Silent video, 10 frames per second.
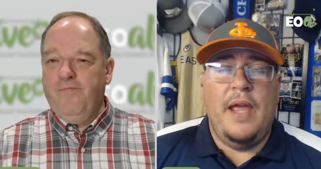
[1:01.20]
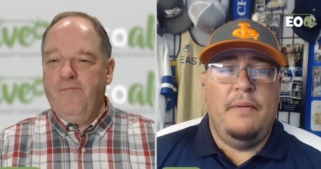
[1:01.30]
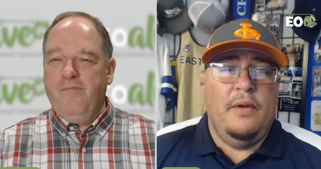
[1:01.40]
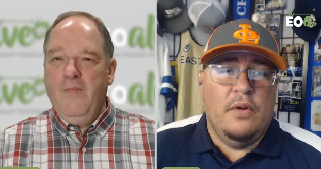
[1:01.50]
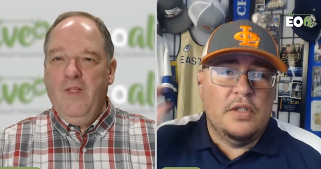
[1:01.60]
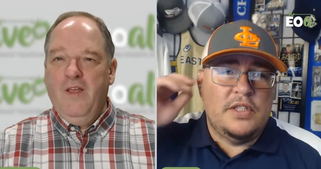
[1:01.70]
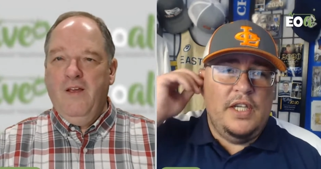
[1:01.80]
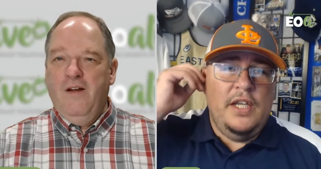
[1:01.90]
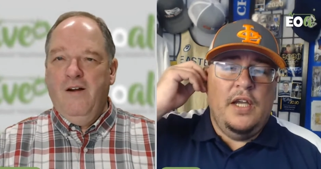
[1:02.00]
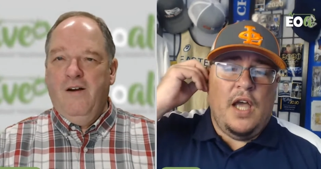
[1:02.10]
Speaker 1: maybe we'll
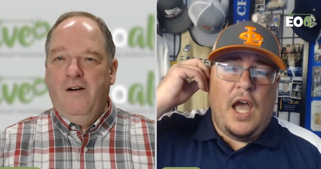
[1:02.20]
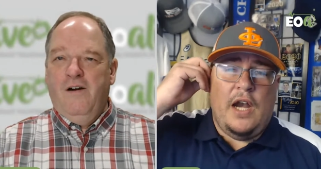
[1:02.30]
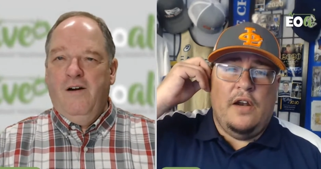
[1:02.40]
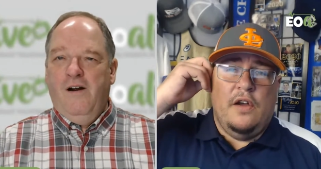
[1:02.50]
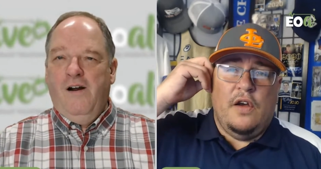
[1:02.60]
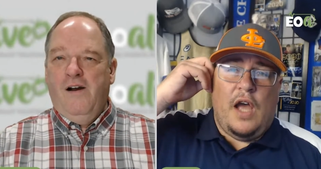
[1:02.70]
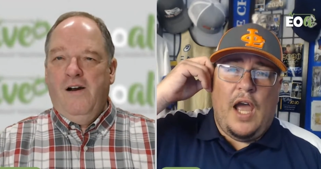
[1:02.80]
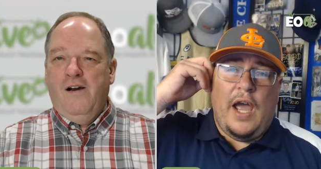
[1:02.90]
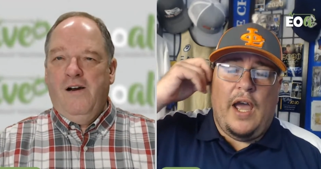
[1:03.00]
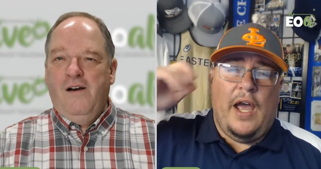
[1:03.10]
see. I don't know.
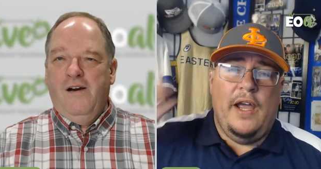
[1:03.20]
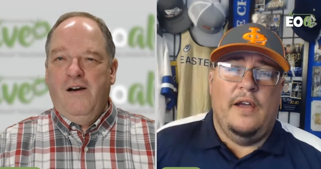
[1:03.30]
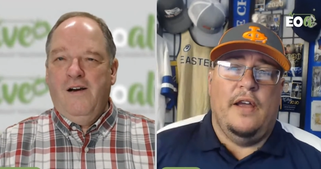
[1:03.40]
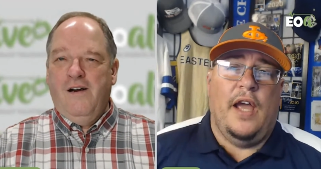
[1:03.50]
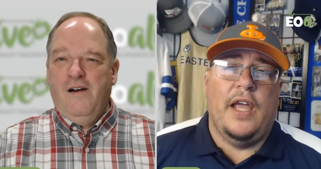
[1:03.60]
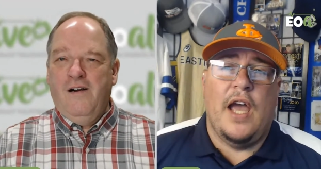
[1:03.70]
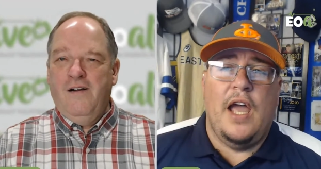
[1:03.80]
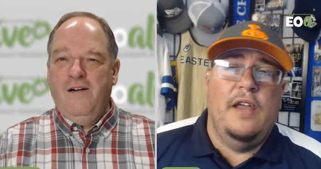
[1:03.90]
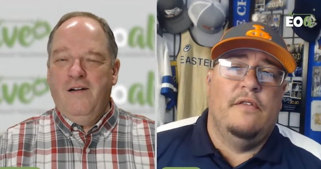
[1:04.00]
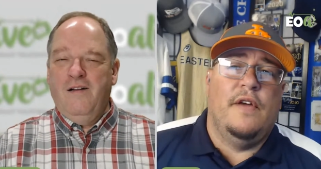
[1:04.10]
I I I
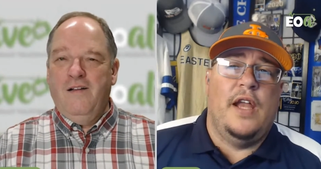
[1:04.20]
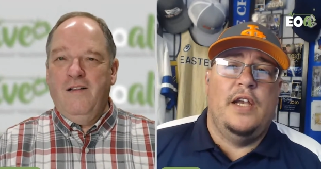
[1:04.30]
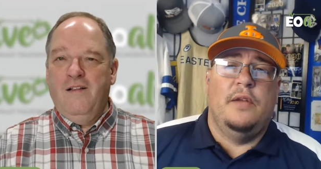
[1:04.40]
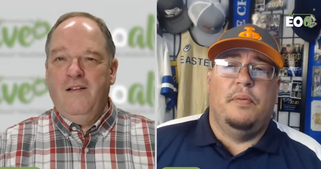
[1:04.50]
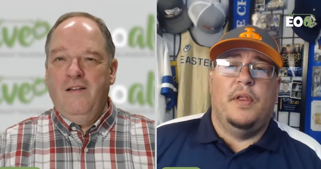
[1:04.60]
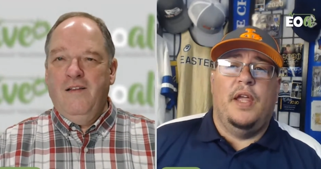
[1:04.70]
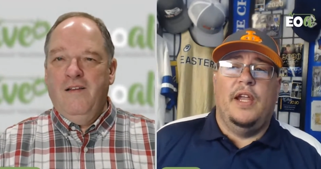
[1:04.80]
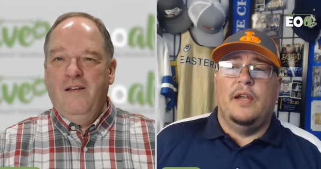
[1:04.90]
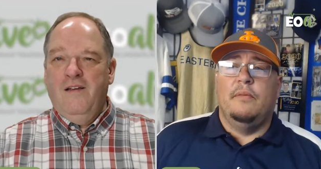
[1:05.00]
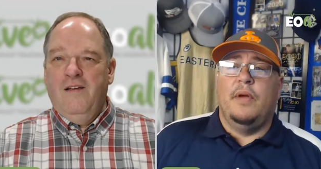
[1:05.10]
got invited to
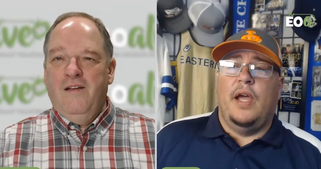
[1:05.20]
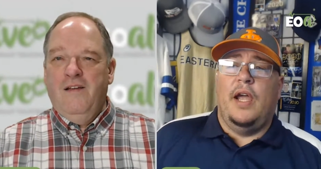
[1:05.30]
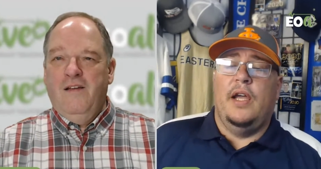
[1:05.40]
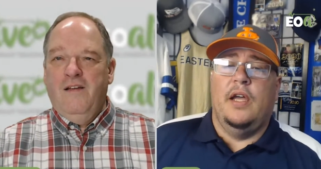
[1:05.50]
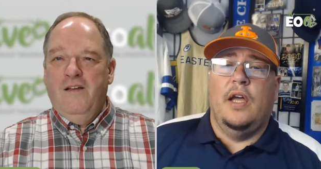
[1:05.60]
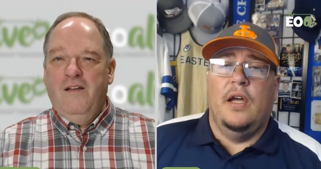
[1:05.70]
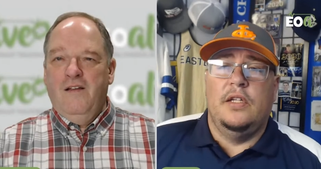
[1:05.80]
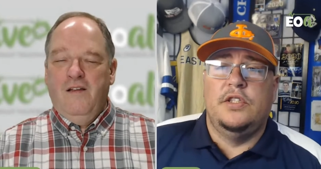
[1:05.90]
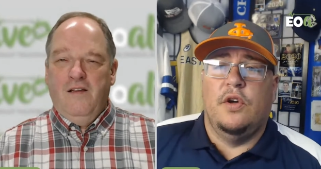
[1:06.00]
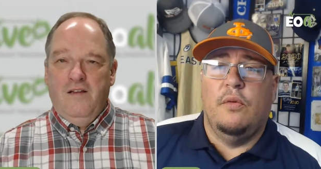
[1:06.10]
play in it by
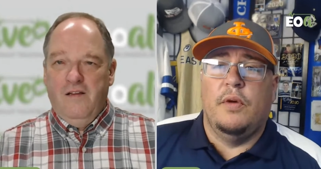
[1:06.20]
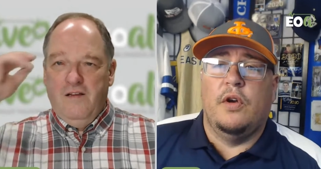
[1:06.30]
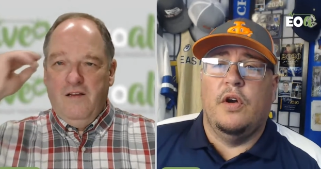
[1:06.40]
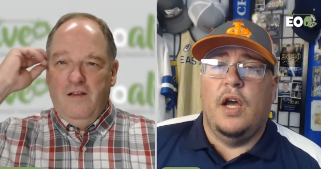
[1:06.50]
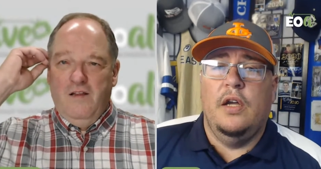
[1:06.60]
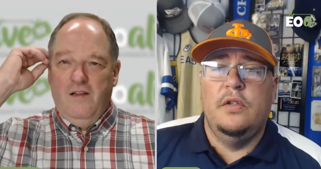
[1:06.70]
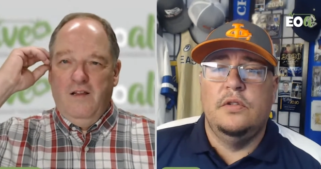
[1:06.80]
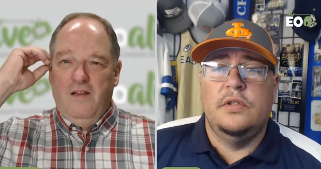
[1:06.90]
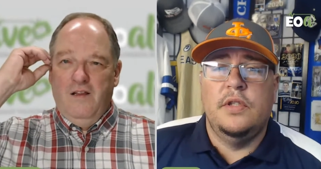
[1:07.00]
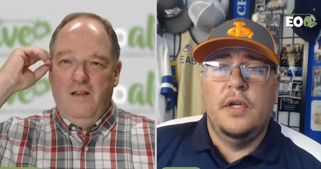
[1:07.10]
uh Joel McCraw,
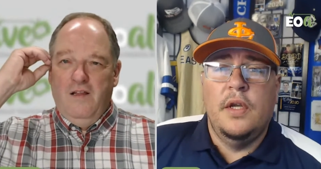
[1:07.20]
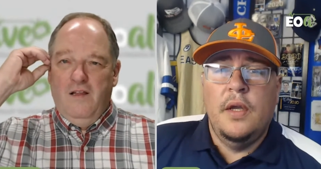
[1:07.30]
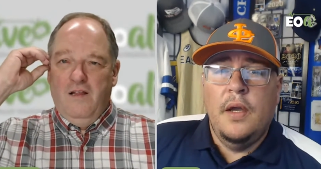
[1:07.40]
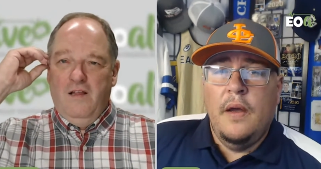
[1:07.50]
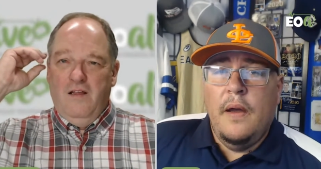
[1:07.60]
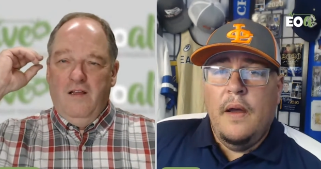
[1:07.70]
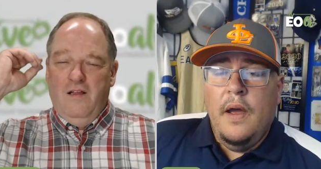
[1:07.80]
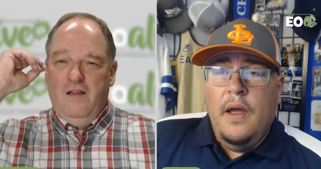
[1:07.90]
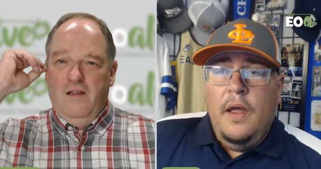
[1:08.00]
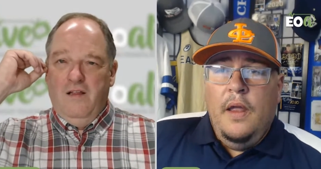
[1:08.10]
who's
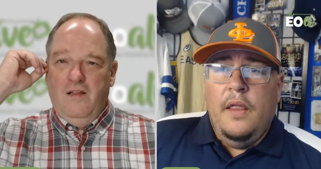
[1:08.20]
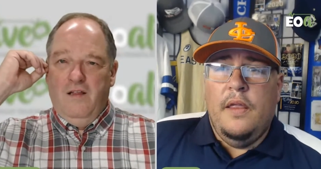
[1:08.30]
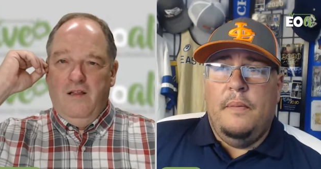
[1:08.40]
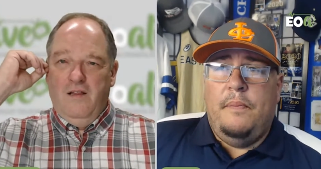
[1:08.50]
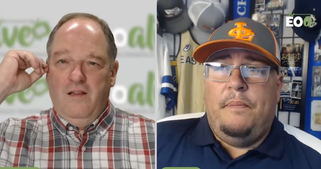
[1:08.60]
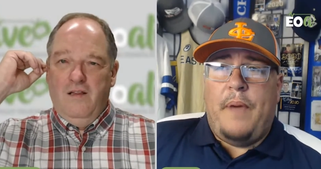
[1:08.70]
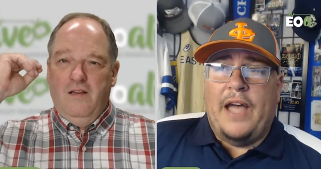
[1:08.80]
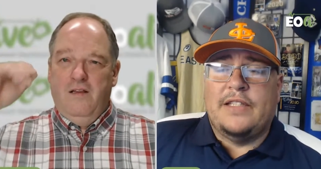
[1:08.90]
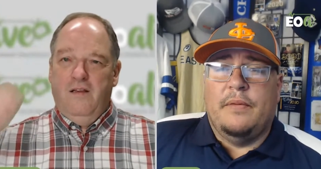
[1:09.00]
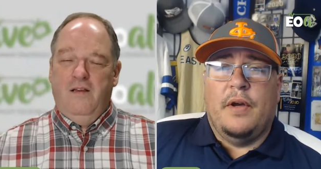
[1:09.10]
the
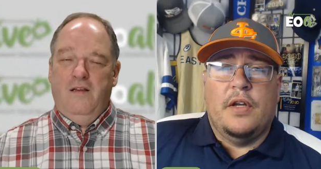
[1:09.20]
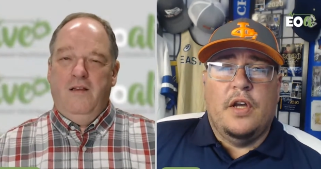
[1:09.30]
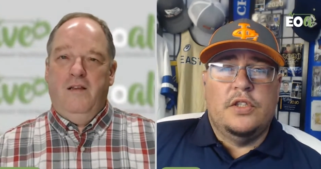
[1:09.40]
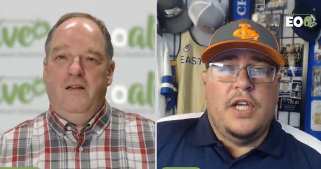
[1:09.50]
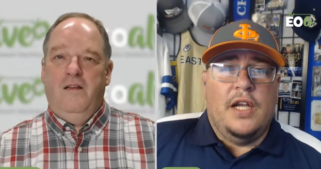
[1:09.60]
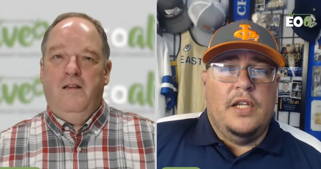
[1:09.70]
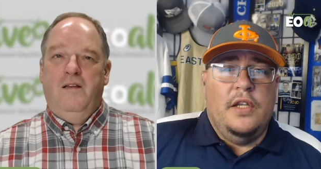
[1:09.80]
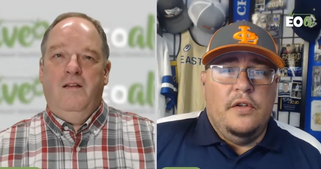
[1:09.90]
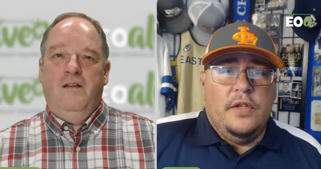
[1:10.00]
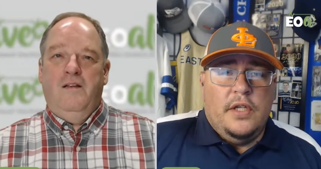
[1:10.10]
basketball coach out at
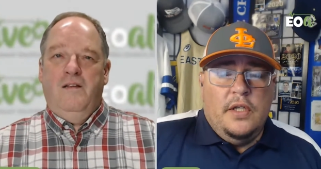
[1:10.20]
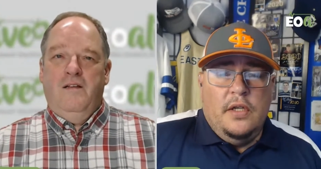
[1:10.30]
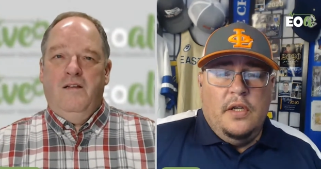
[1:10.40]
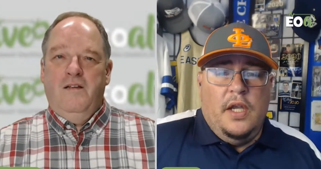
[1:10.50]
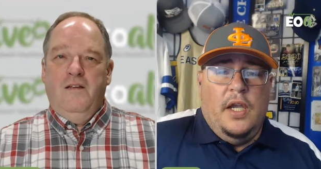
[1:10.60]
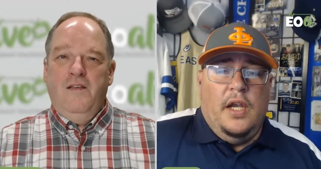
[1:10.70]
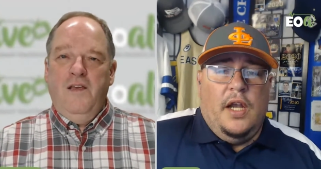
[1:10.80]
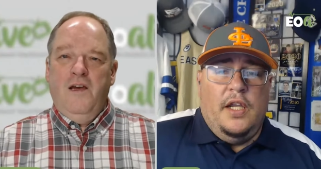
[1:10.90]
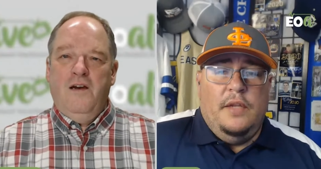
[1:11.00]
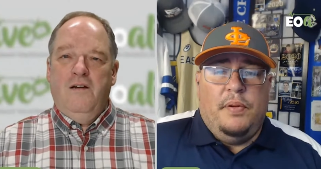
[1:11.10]
Union, and
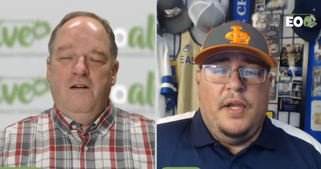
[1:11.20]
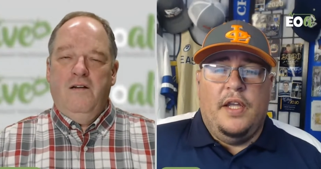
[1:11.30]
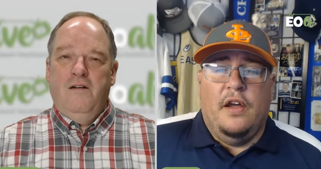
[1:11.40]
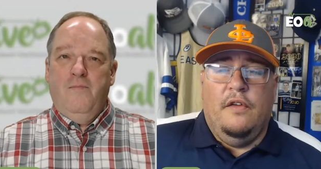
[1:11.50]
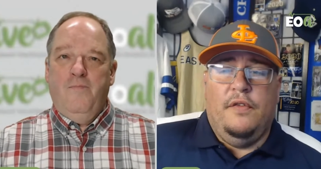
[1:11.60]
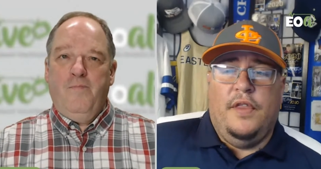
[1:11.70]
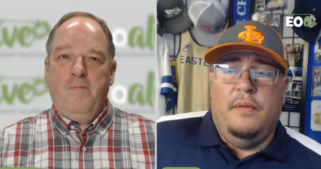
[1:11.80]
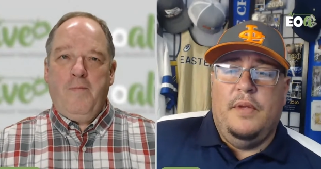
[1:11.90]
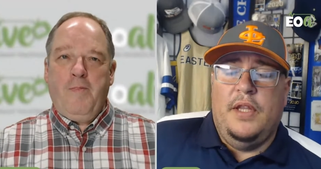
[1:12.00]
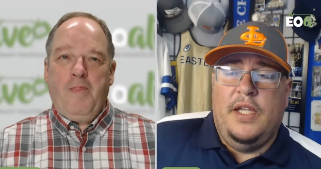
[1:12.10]
yeah. I play golf with
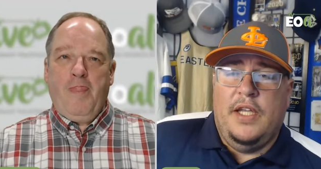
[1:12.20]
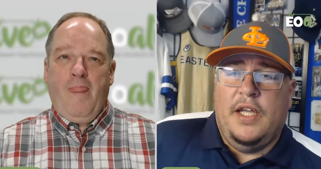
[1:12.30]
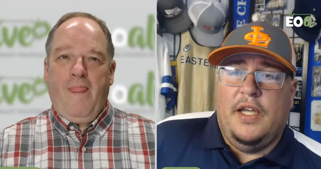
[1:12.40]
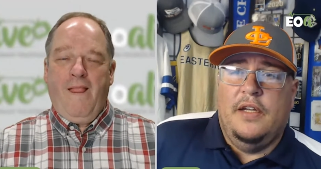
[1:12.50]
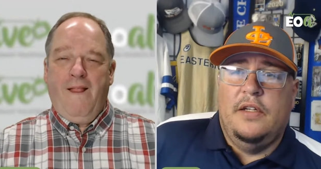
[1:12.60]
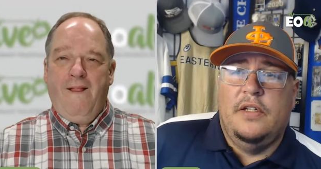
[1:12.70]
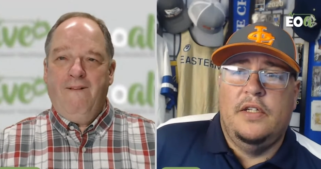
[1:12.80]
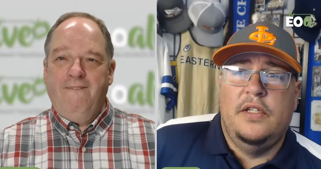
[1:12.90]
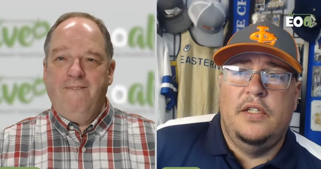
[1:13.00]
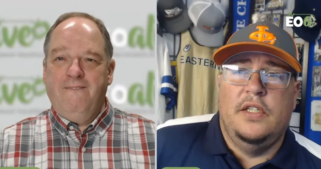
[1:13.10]
him in the uh
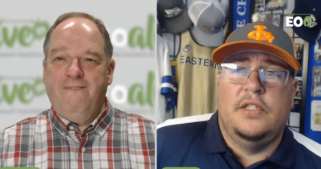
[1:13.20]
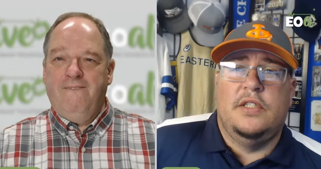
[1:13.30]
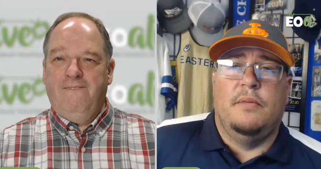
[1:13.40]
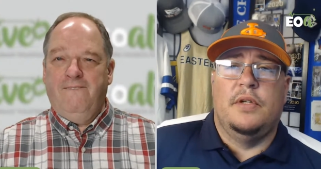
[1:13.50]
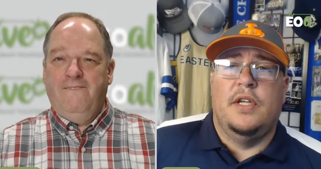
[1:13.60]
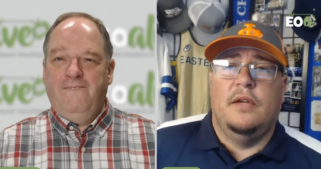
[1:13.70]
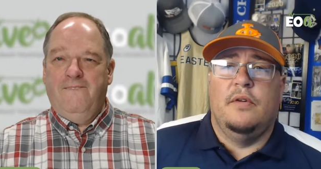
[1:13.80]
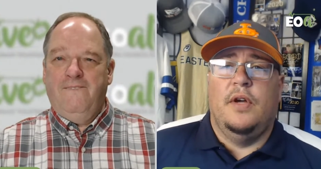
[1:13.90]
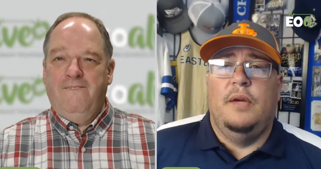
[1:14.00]
in the summertime